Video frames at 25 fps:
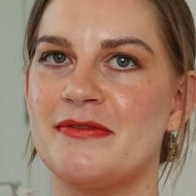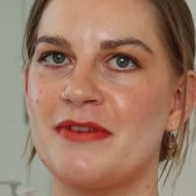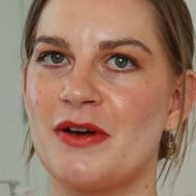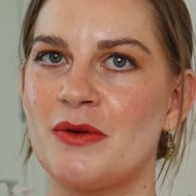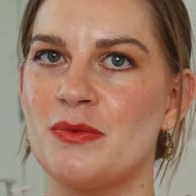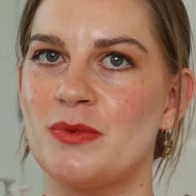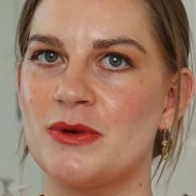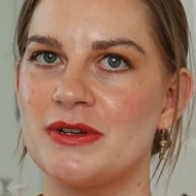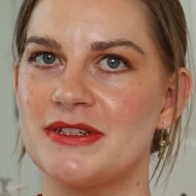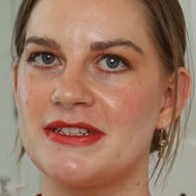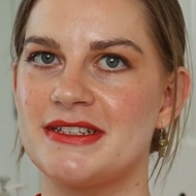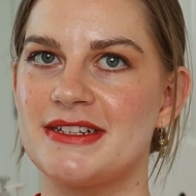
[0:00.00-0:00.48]
if I
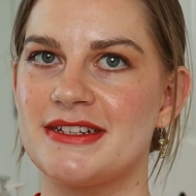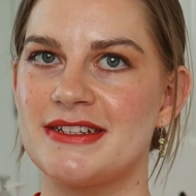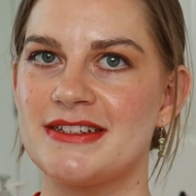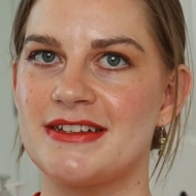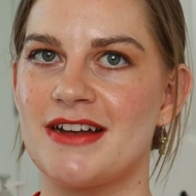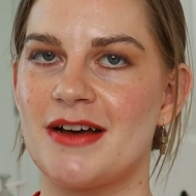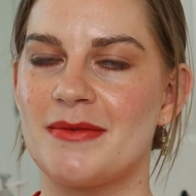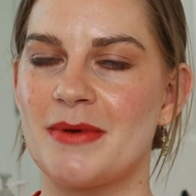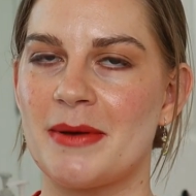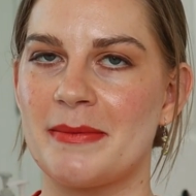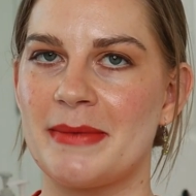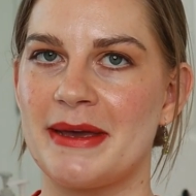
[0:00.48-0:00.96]
was to
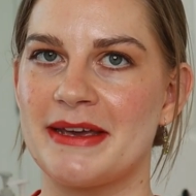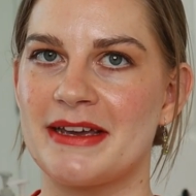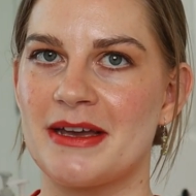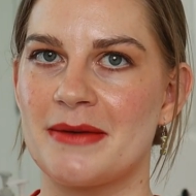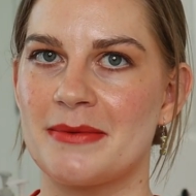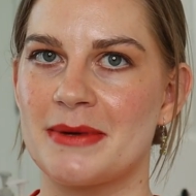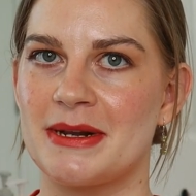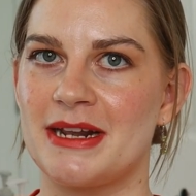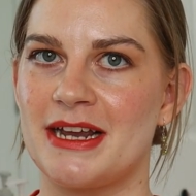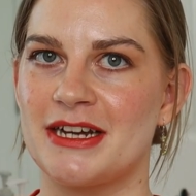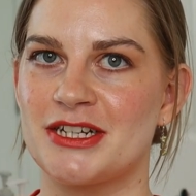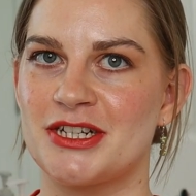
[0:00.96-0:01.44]
start my
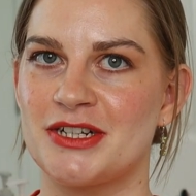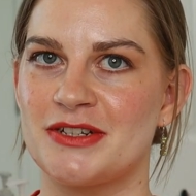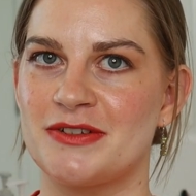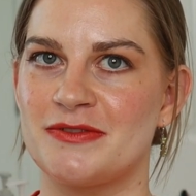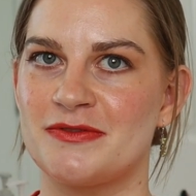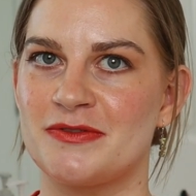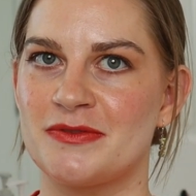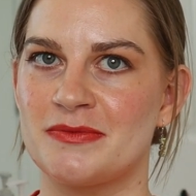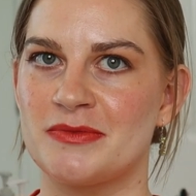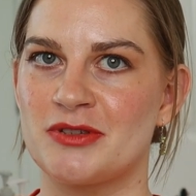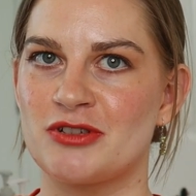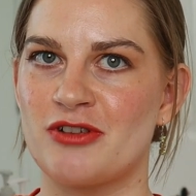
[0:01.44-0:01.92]
makeup collection
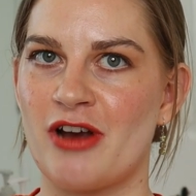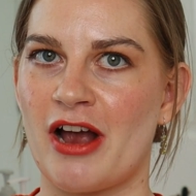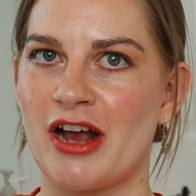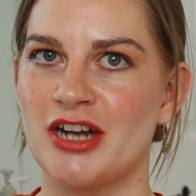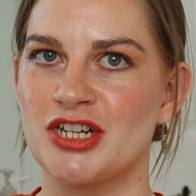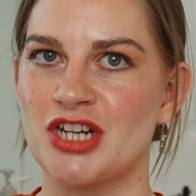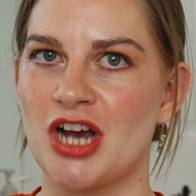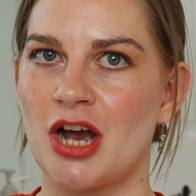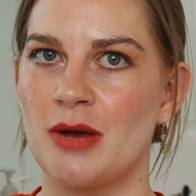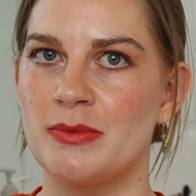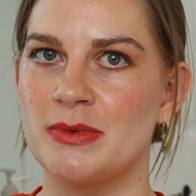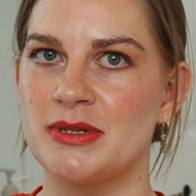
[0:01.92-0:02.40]
from
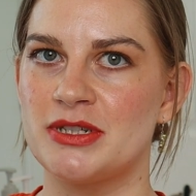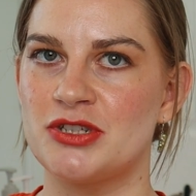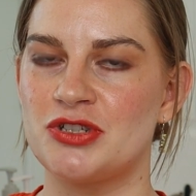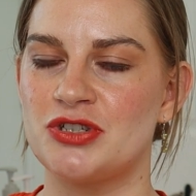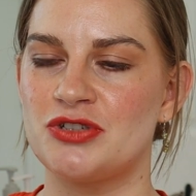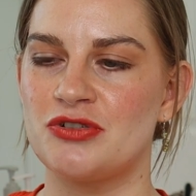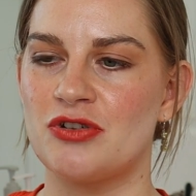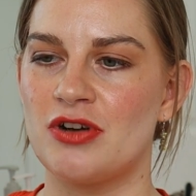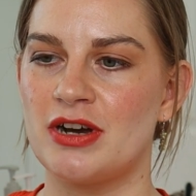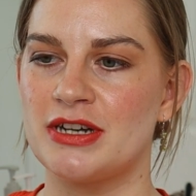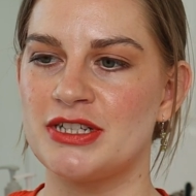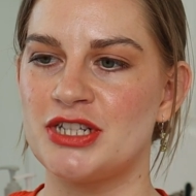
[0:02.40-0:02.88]
scratch, I would
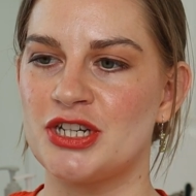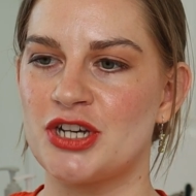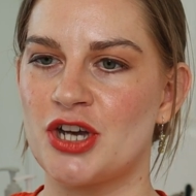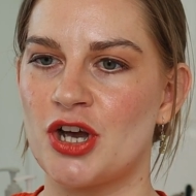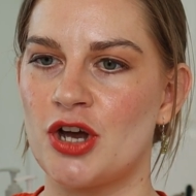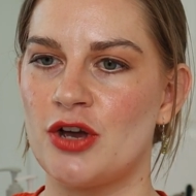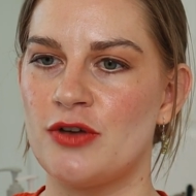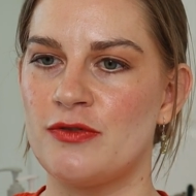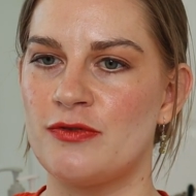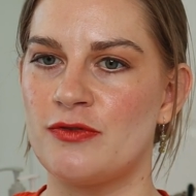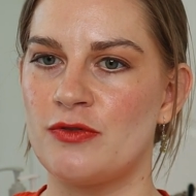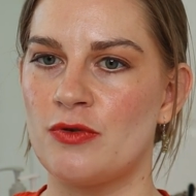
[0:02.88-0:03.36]
try to
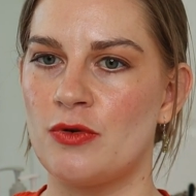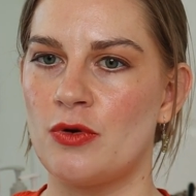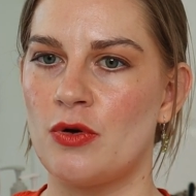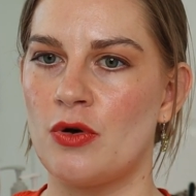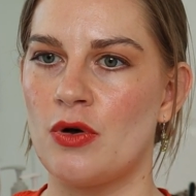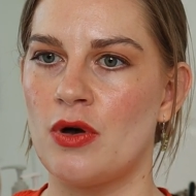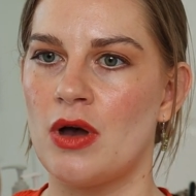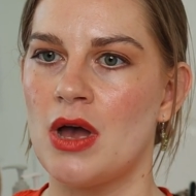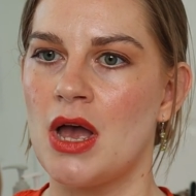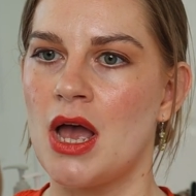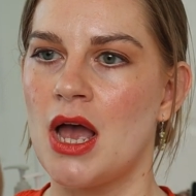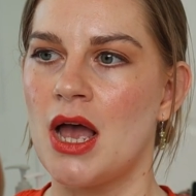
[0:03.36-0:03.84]
go
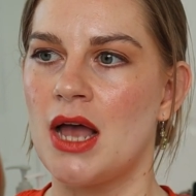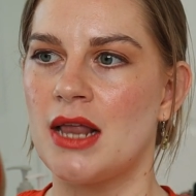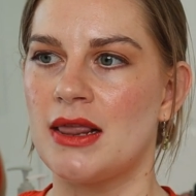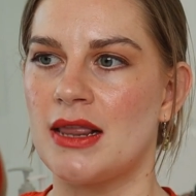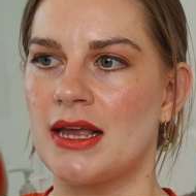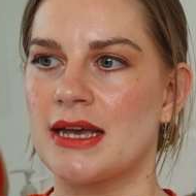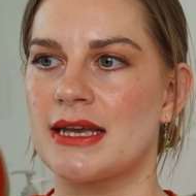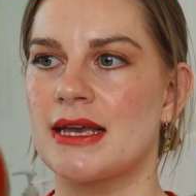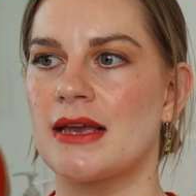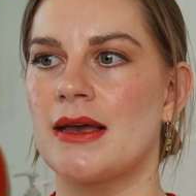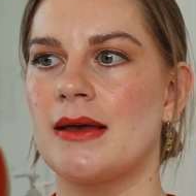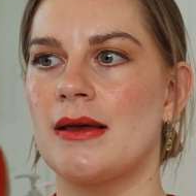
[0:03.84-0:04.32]
for
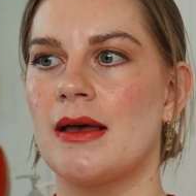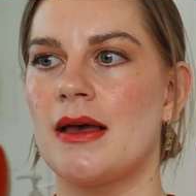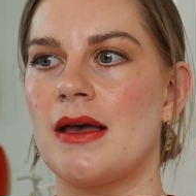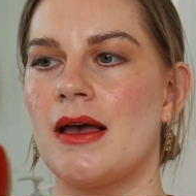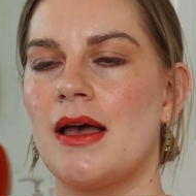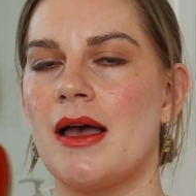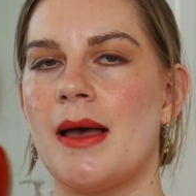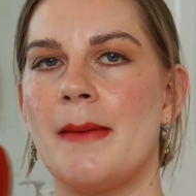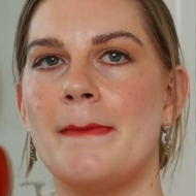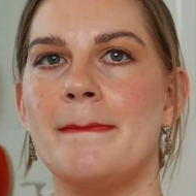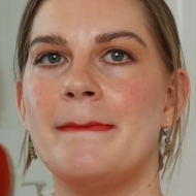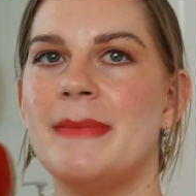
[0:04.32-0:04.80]
like
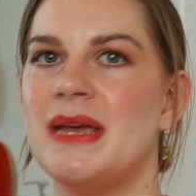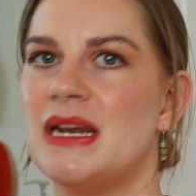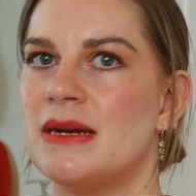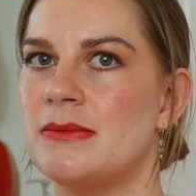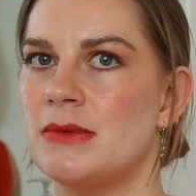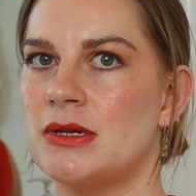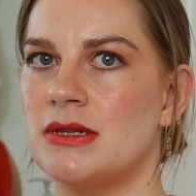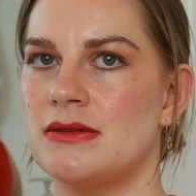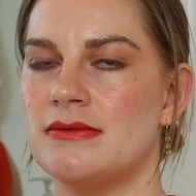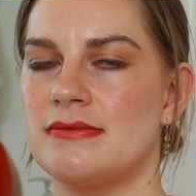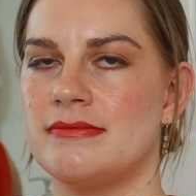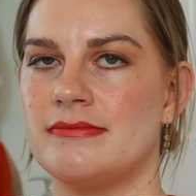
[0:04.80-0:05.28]
a
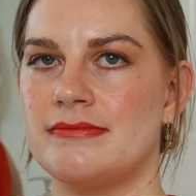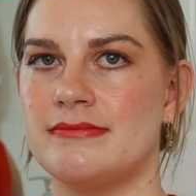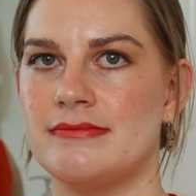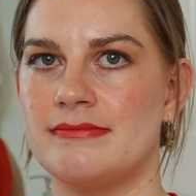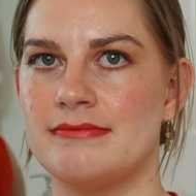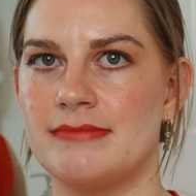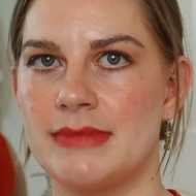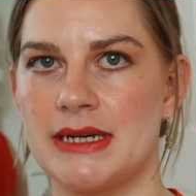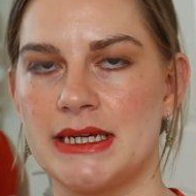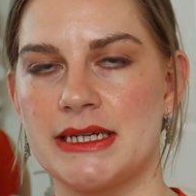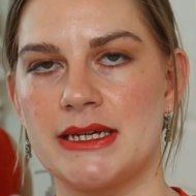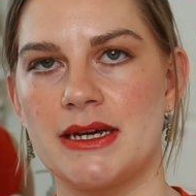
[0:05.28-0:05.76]
minimal
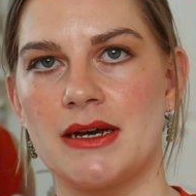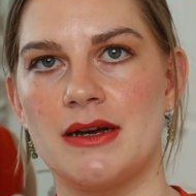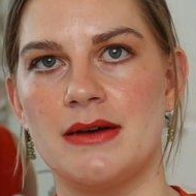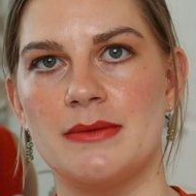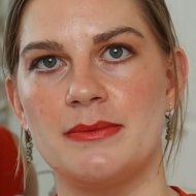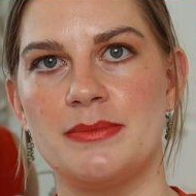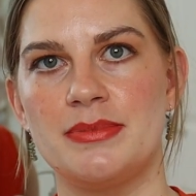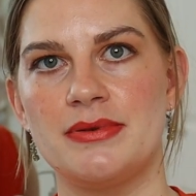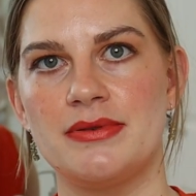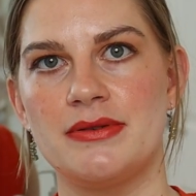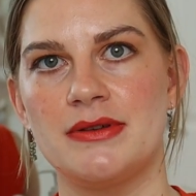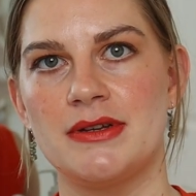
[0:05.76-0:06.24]

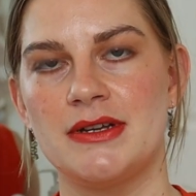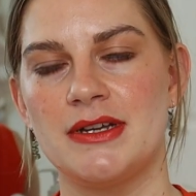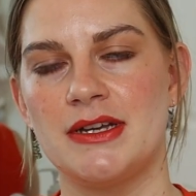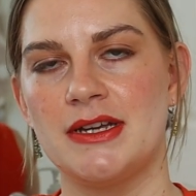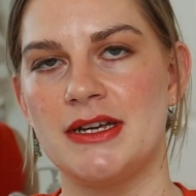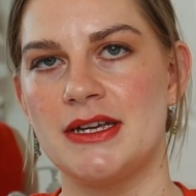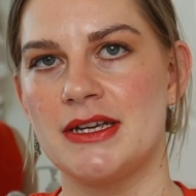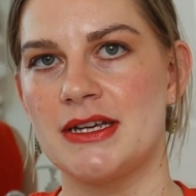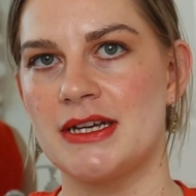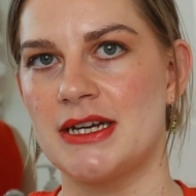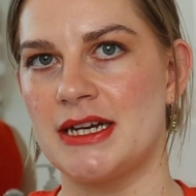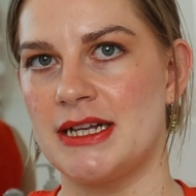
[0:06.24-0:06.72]
makeup
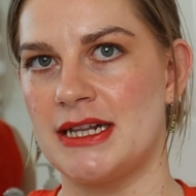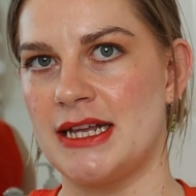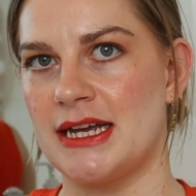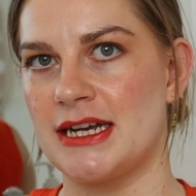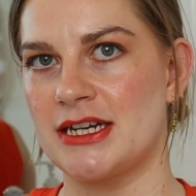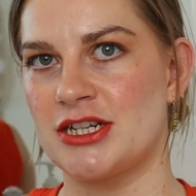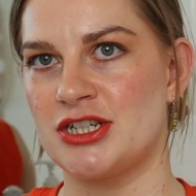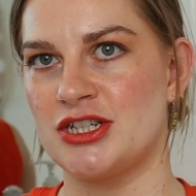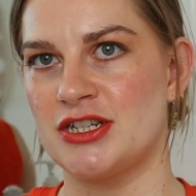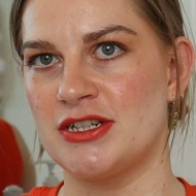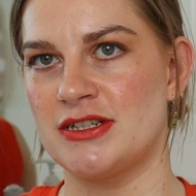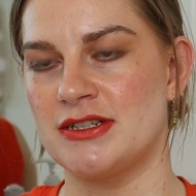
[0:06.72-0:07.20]

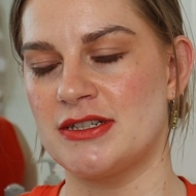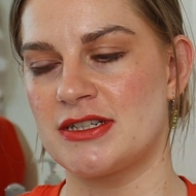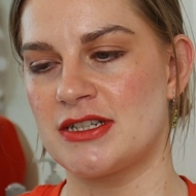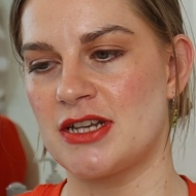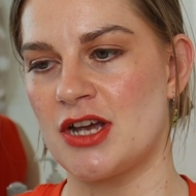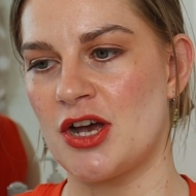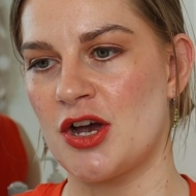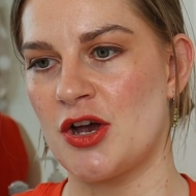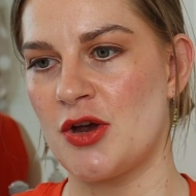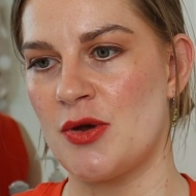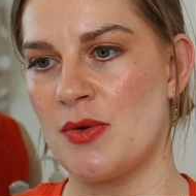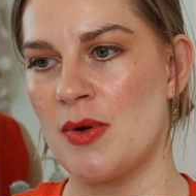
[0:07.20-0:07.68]
collection.
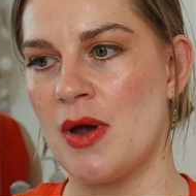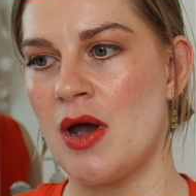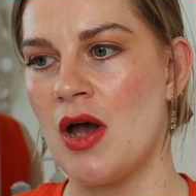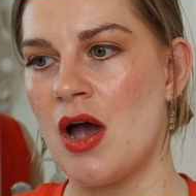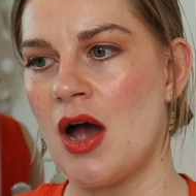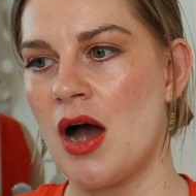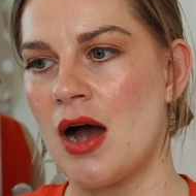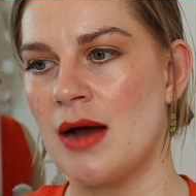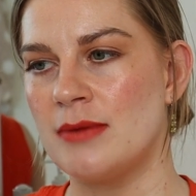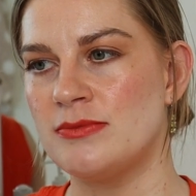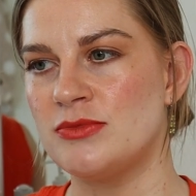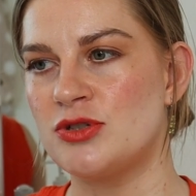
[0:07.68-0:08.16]
So
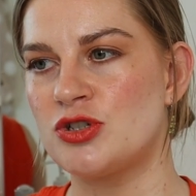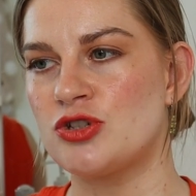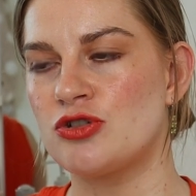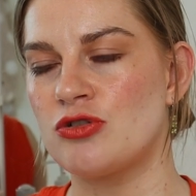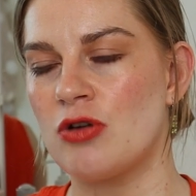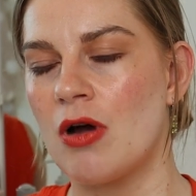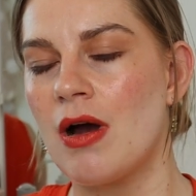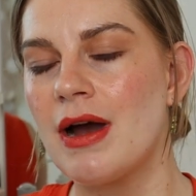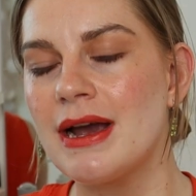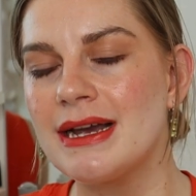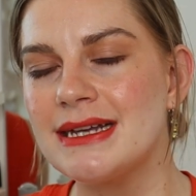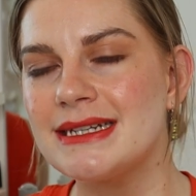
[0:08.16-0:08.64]
I'm
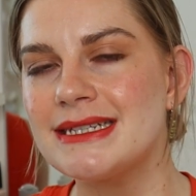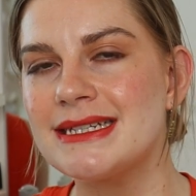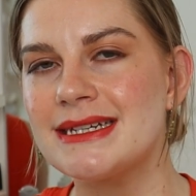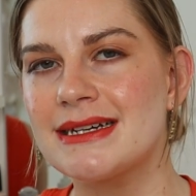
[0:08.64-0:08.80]
trying